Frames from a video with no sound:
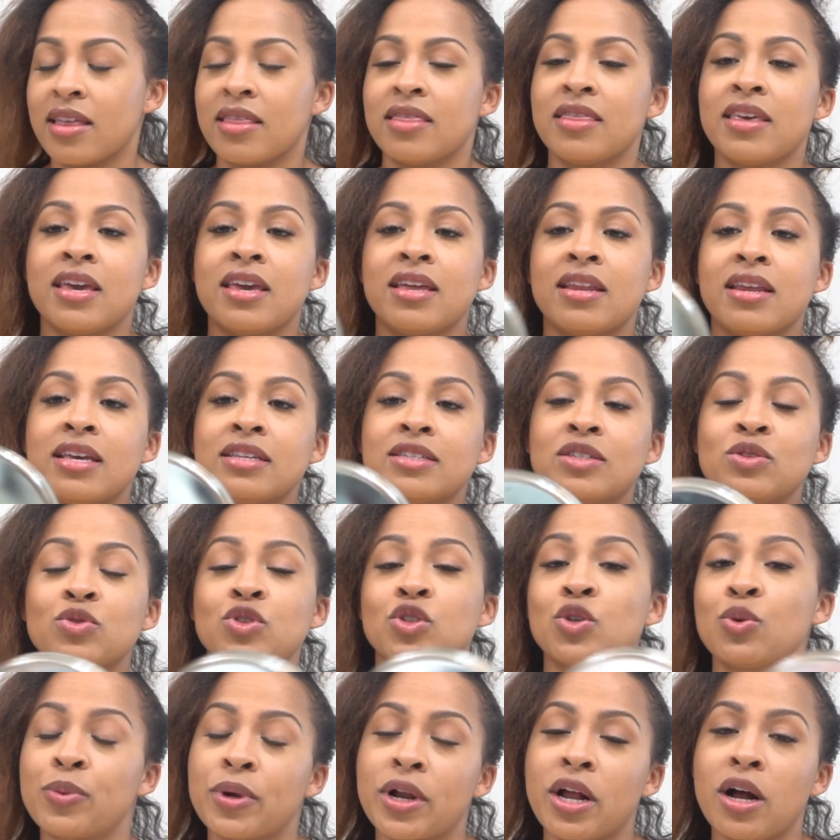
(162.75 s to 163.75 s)
then it's
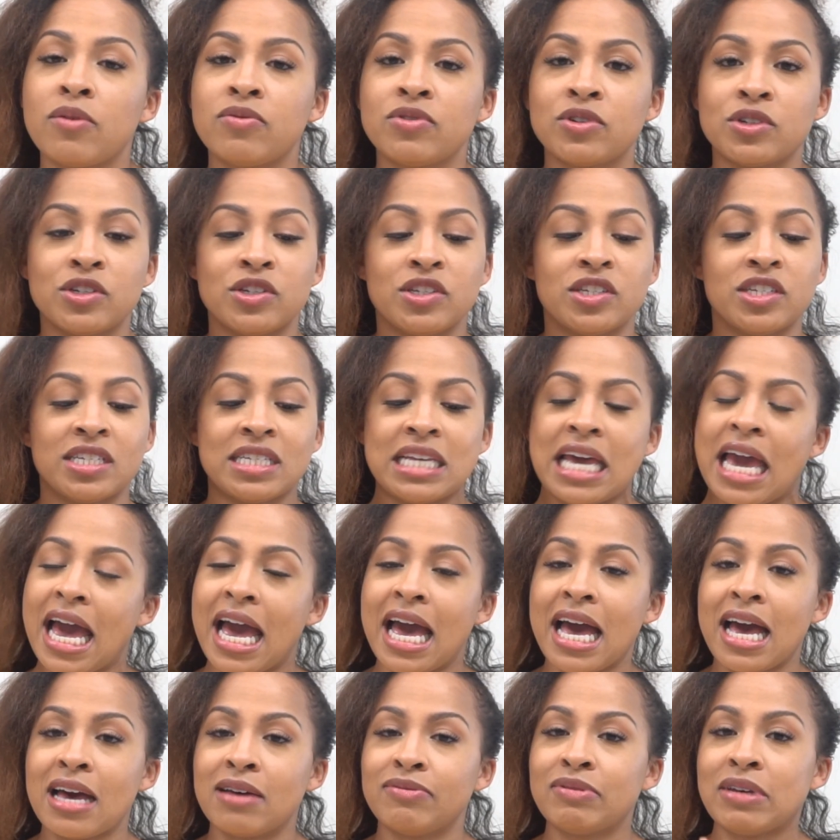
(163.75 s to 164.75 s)
super helpful to just
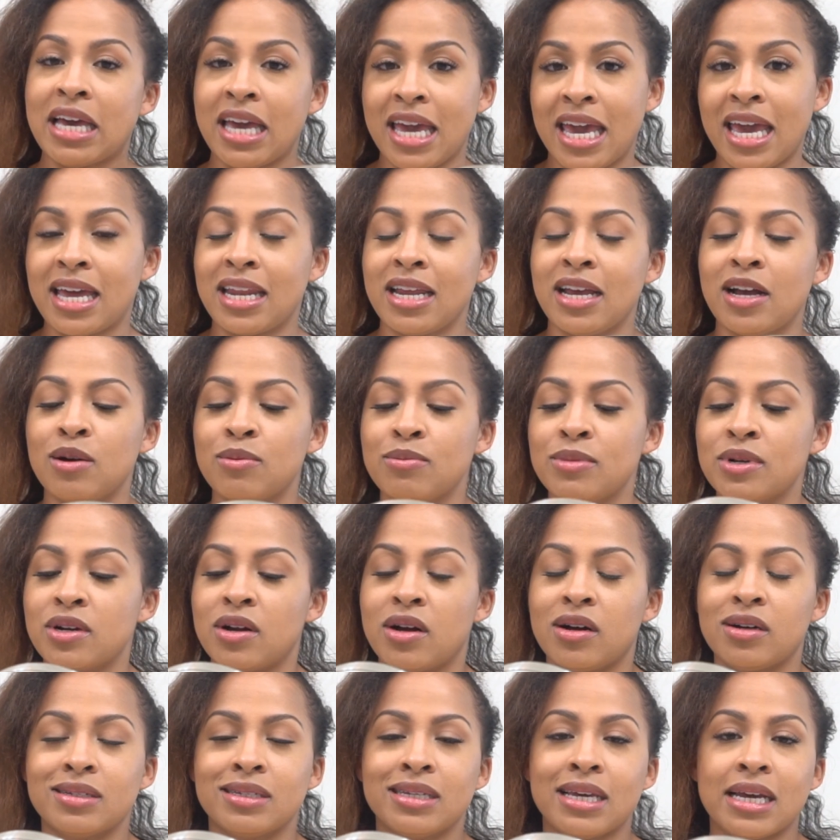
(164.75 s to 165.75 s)
have a handheld mirror
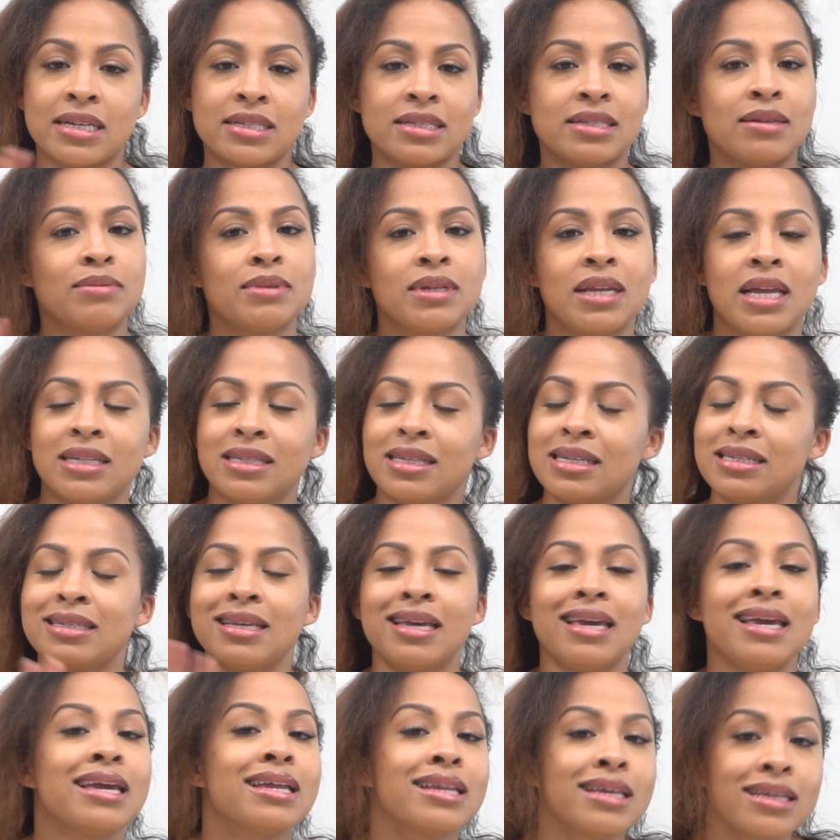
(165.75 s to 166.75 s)
on deck, something like this,
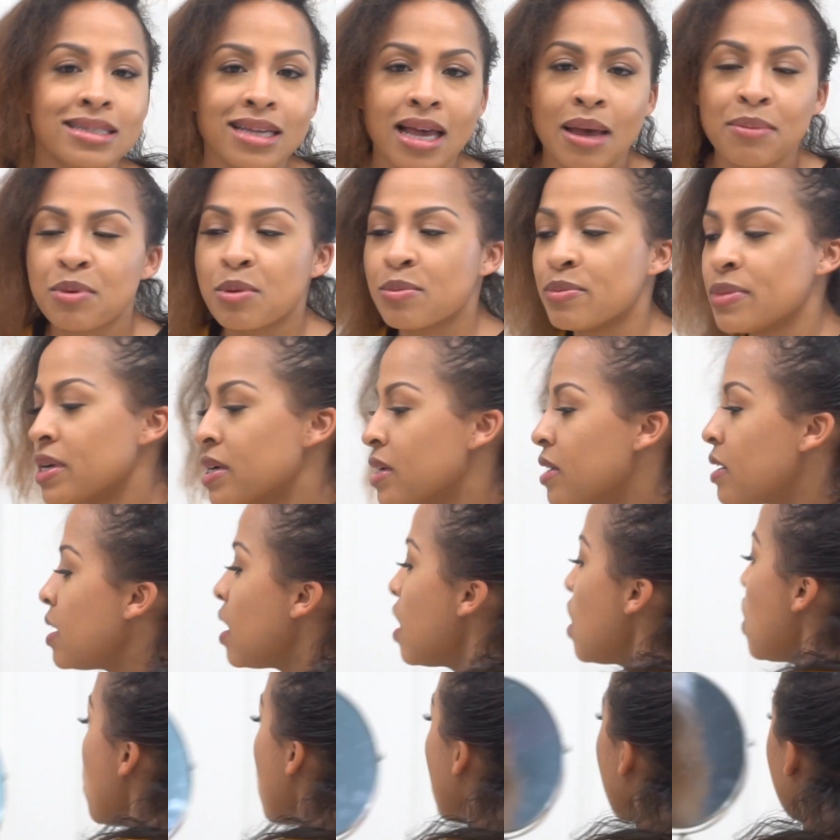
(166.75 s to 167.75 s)
any type of mirror
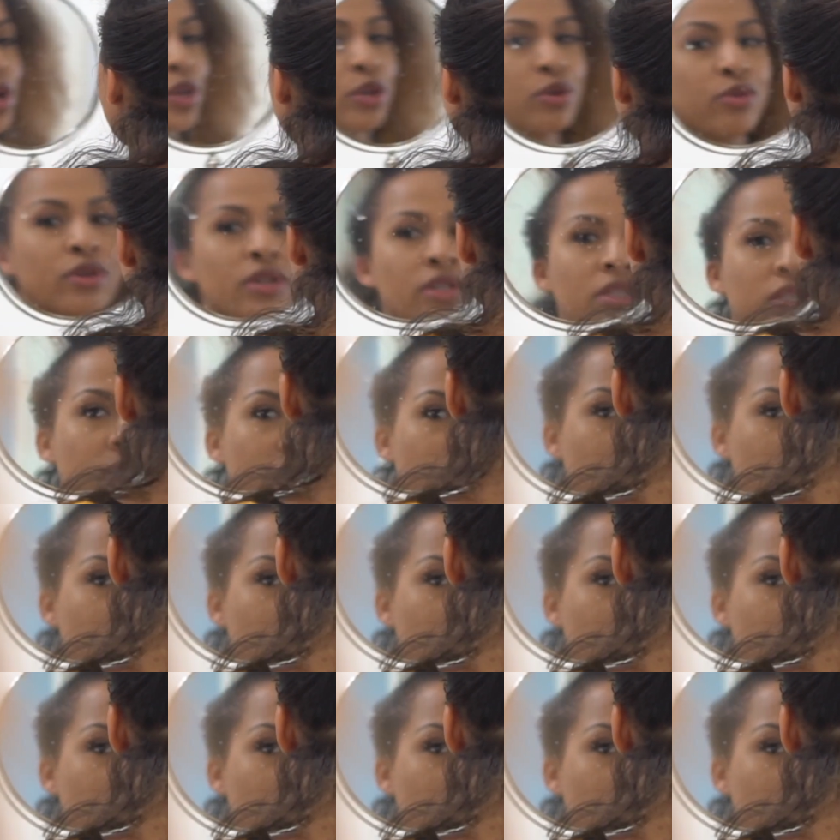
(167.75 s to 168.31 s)
where you can just